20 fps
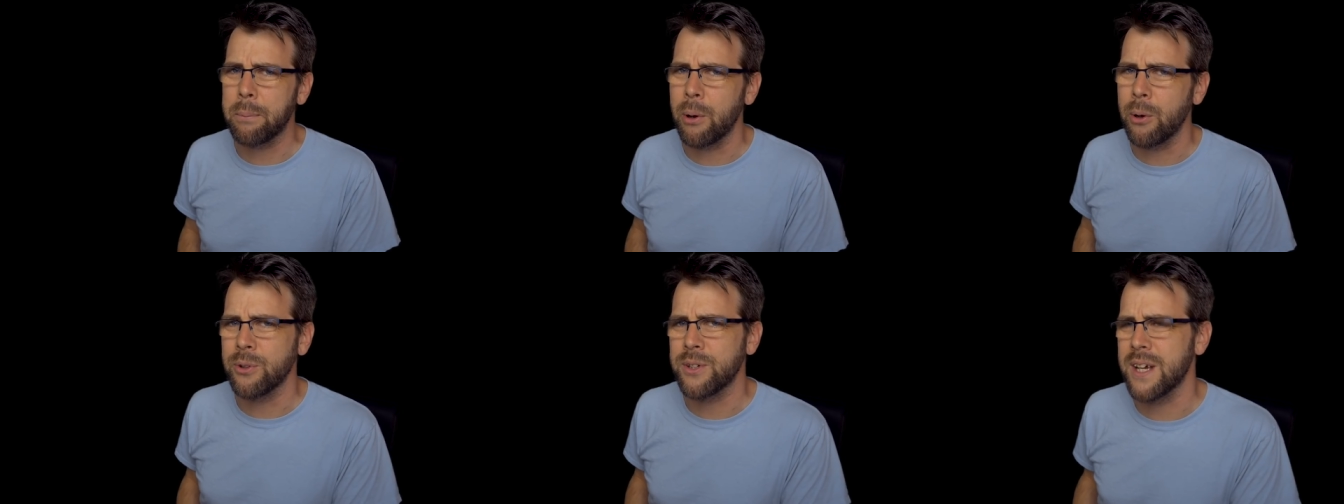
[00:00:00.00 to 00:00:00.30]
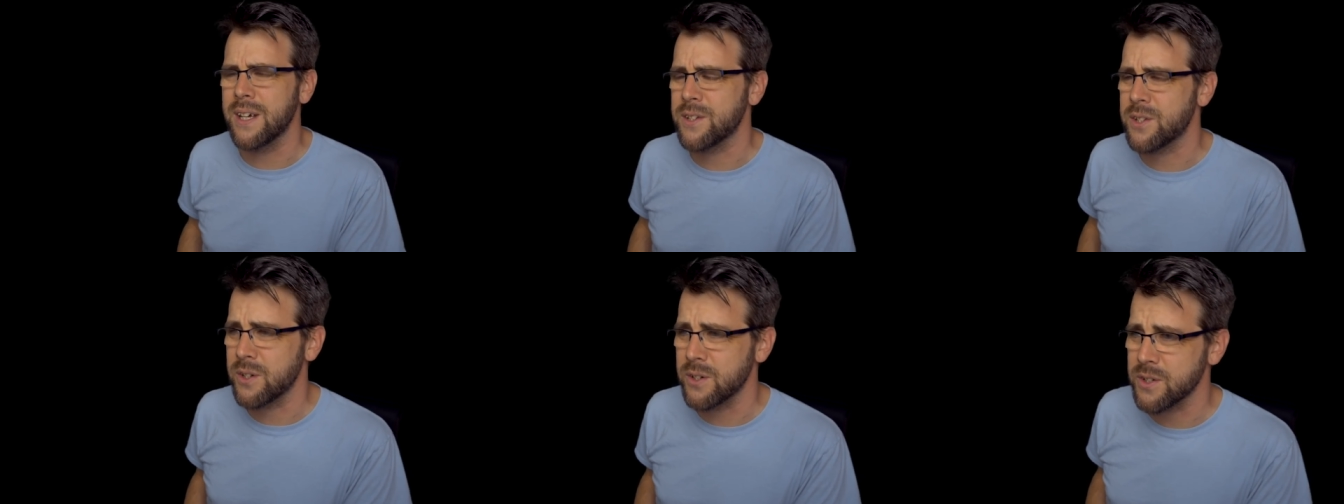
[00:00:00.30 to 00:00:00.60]

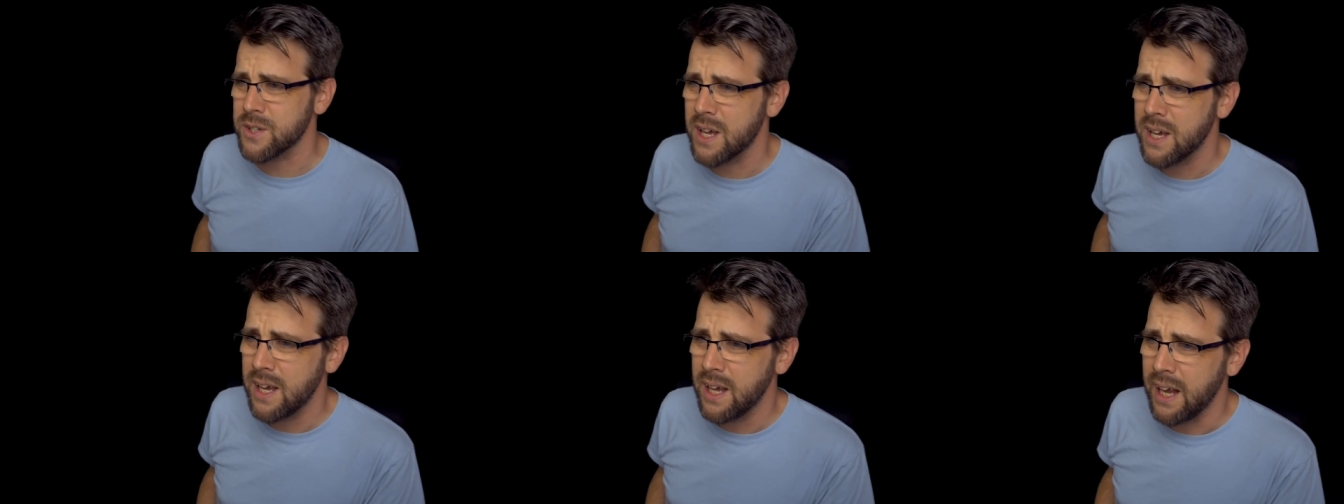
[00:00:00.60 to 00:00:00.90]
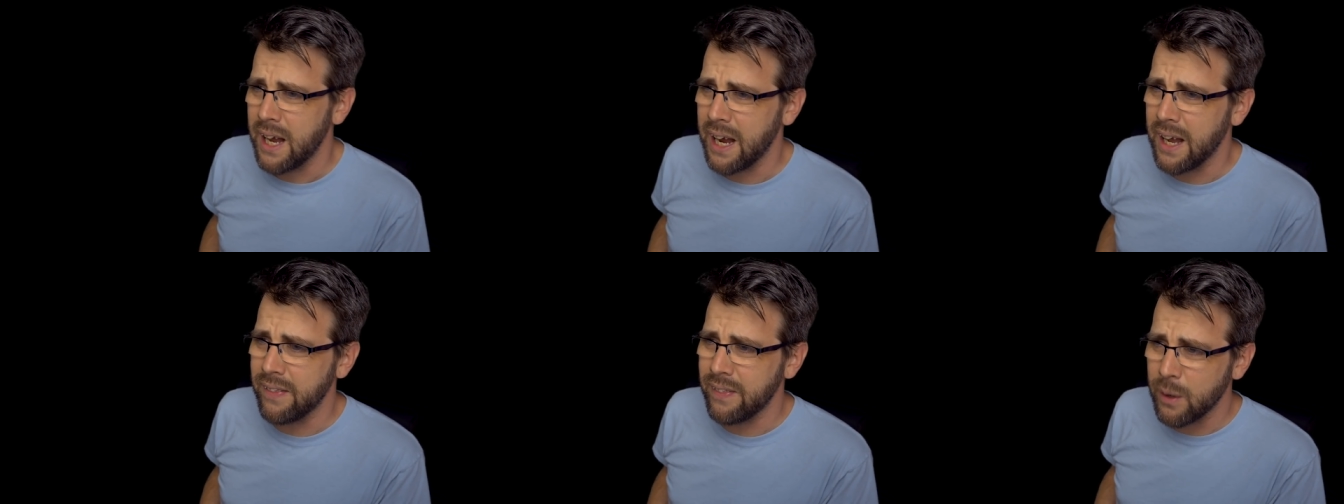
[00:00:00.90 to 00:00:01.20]
protesters,
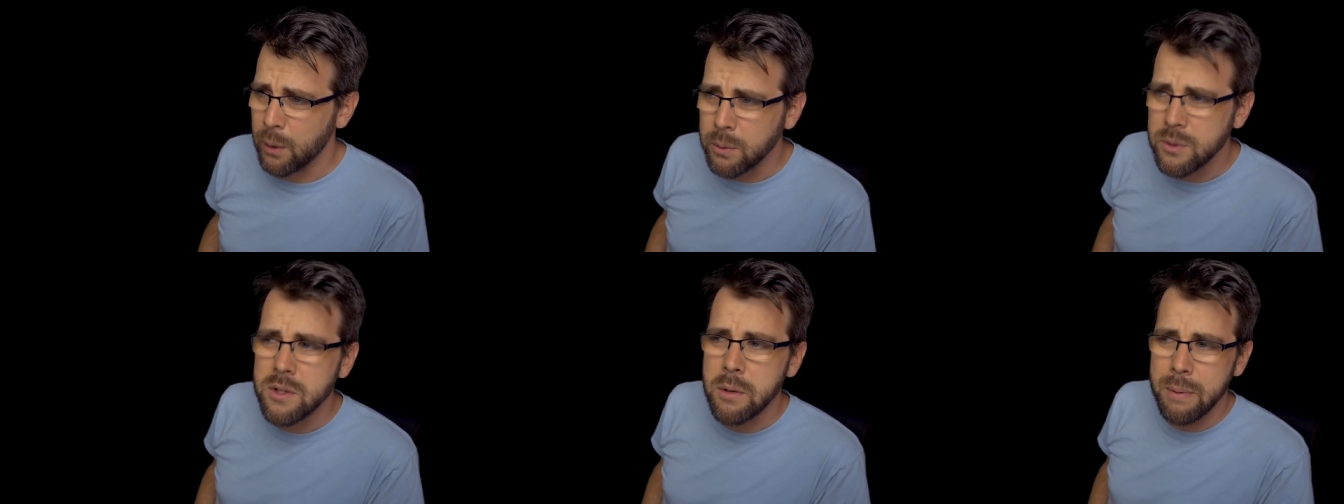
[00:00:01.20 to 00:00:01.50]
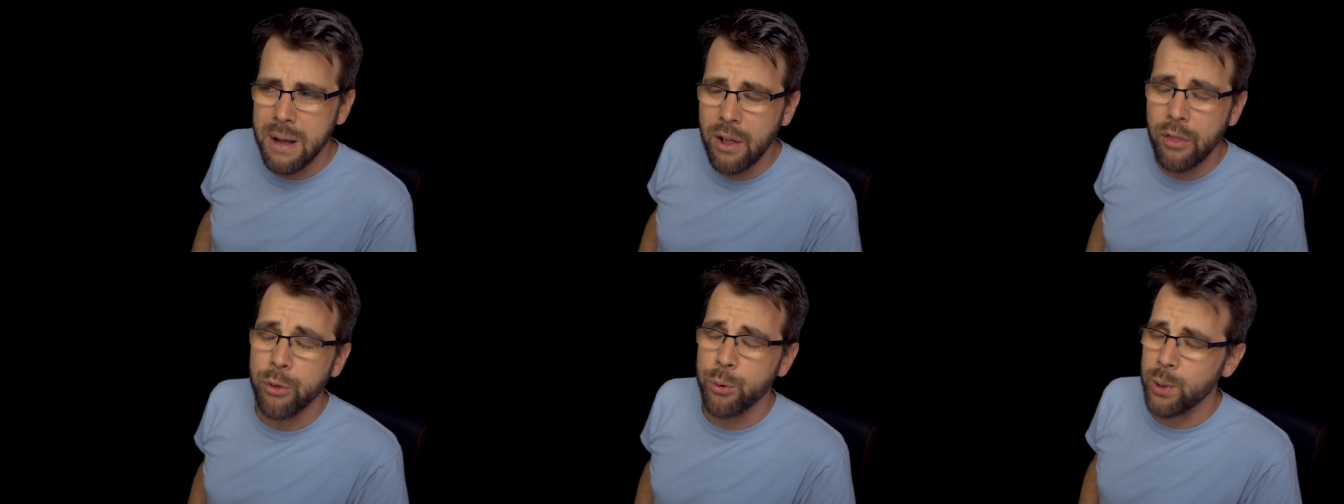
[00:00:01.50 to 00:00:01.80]
and there was
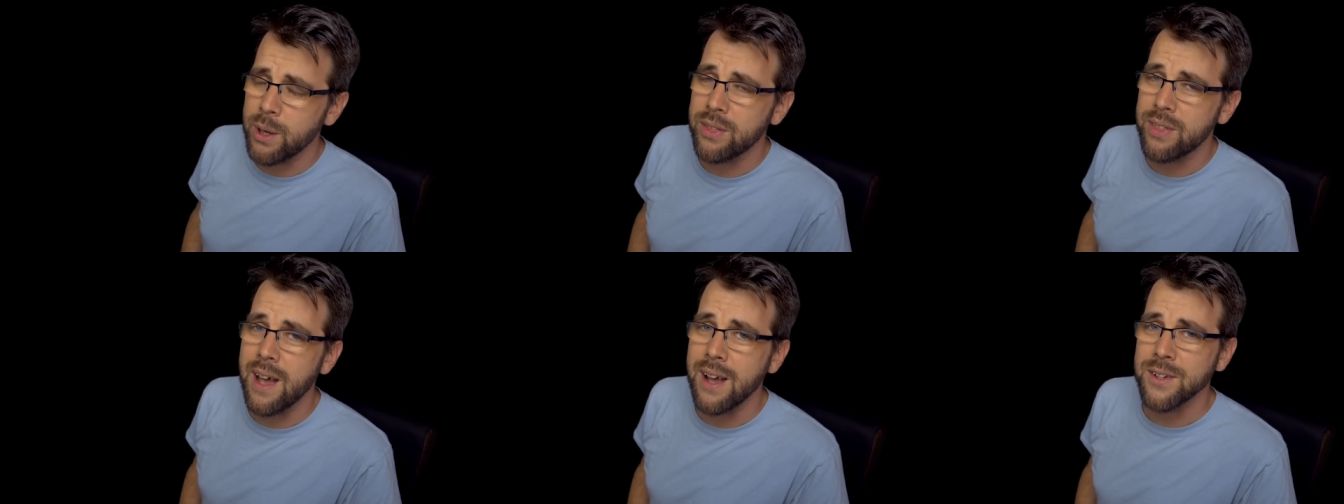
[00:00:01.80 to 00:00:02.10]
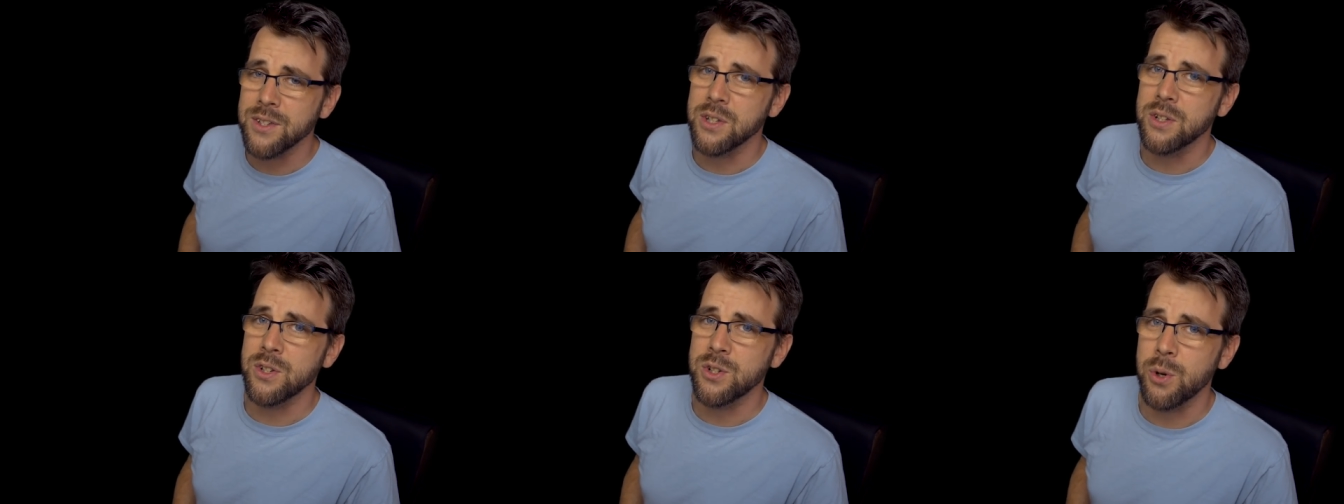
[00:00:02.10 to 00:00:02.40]
about
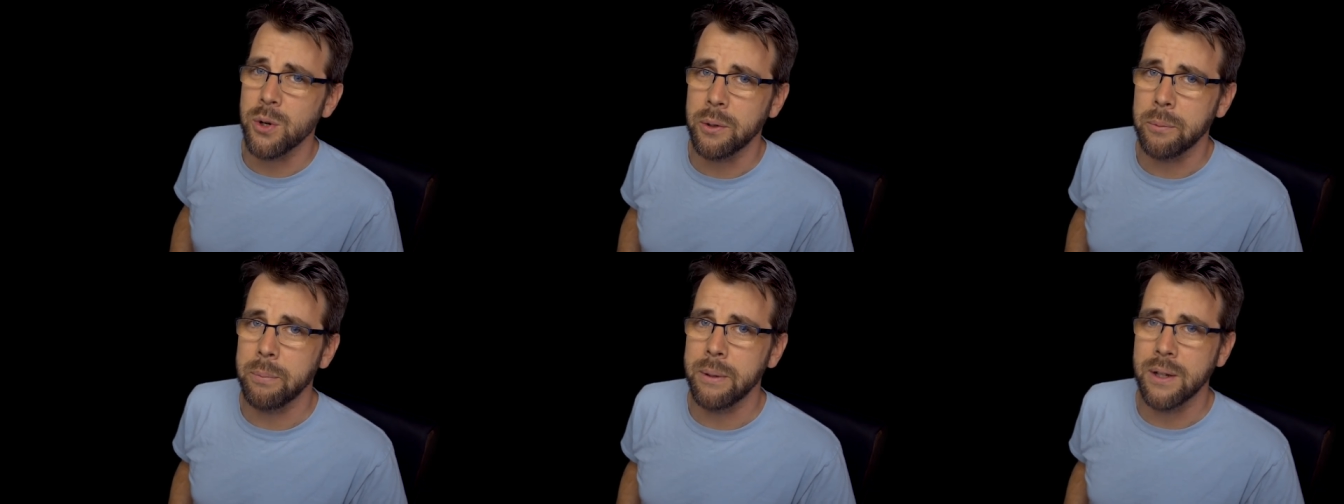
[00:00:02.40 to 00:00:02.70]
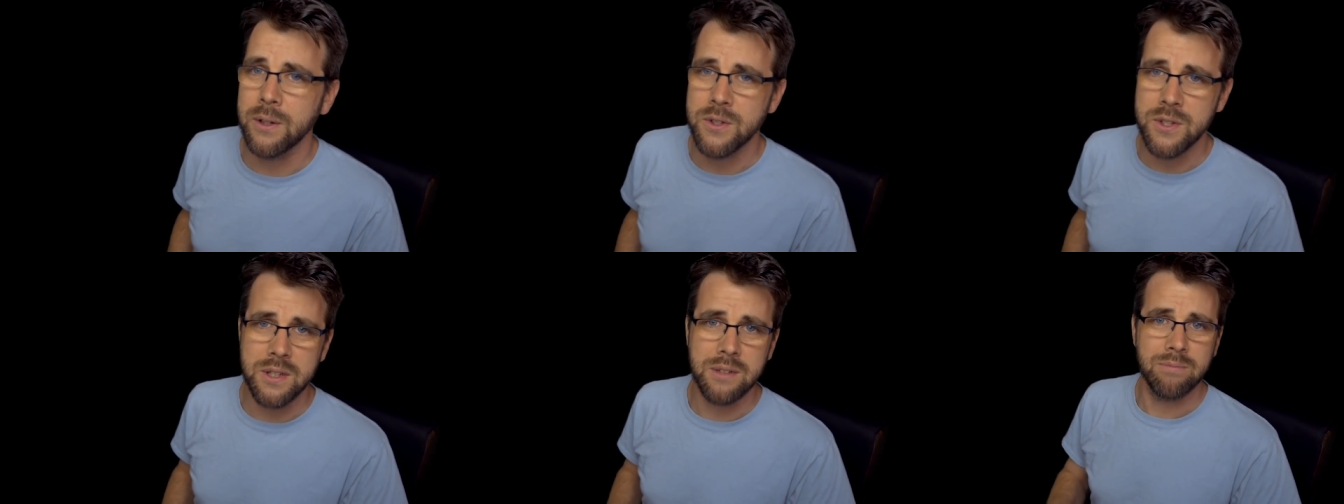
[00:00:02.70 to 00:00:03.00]
3,000 Jordan
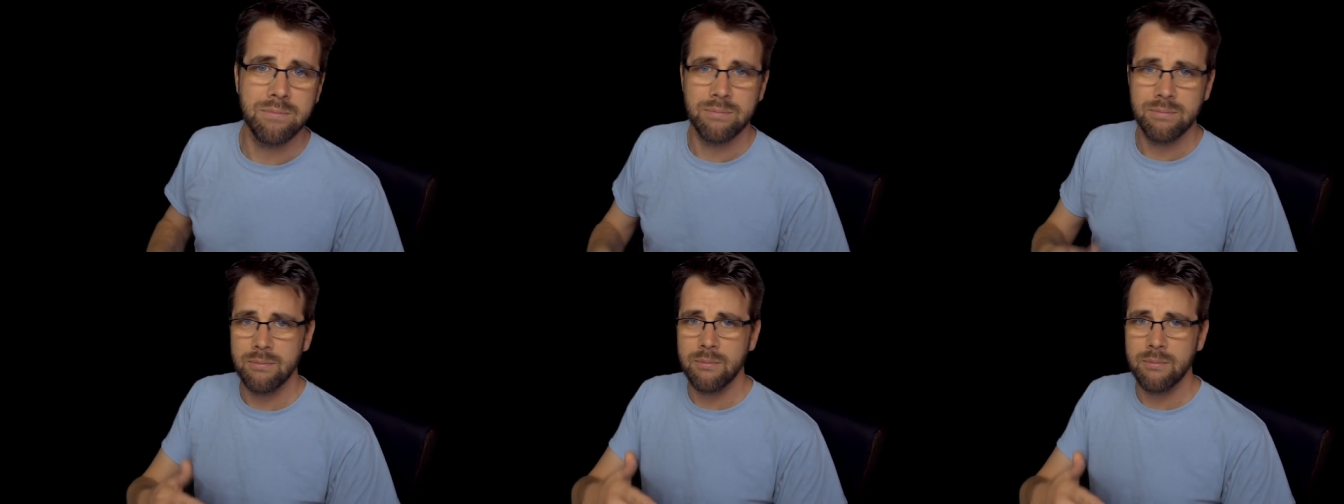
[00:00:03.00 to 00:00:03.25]
Peterson